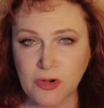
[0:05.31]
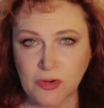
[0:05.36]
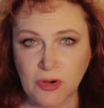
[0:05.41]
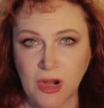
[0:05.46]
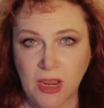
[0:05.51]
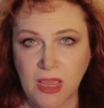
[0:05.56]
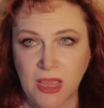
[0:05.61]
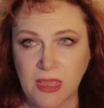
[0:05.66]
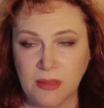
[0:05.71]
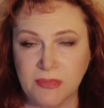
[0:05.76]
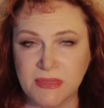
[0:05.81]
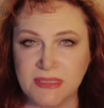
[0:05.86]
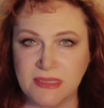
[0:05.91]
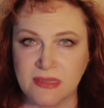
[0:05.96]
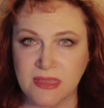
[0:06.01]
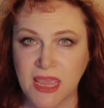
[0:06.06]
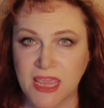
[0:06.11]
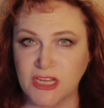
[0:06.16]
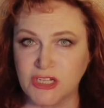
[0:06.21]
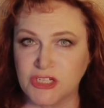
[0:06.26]
crimes
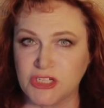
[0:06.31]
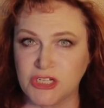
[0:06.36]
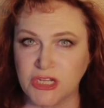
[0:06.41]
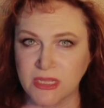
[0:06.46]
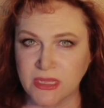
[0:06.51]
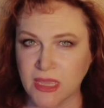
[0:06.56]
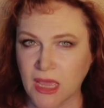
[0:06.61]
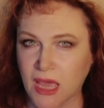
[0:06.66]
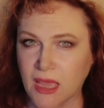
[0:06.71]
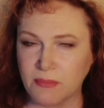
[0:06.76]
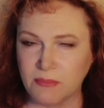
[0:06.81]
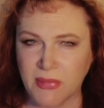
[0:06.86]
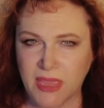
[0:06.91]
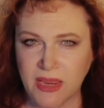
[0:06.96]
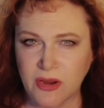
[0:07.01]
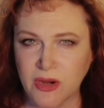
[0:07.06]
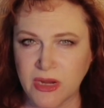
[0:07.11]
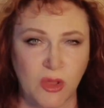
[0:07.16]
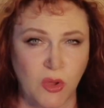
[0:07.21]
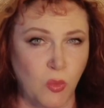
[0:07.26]
that she
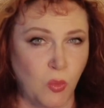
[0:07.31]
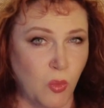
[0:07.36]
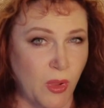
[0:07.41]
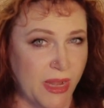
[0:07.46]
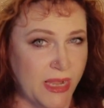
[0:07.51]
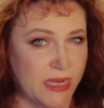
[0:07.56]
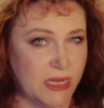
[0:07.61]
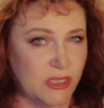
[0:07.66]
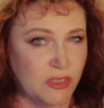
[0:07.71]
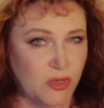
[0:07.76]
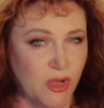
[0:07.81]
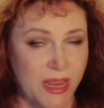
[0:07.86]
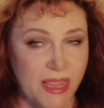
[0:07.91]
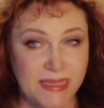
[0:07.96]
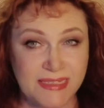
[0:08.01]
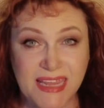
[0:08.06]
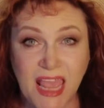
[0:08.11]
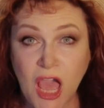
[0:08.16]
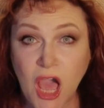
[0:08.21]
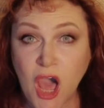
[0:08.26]
wore a wedding
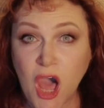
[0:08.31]
dress,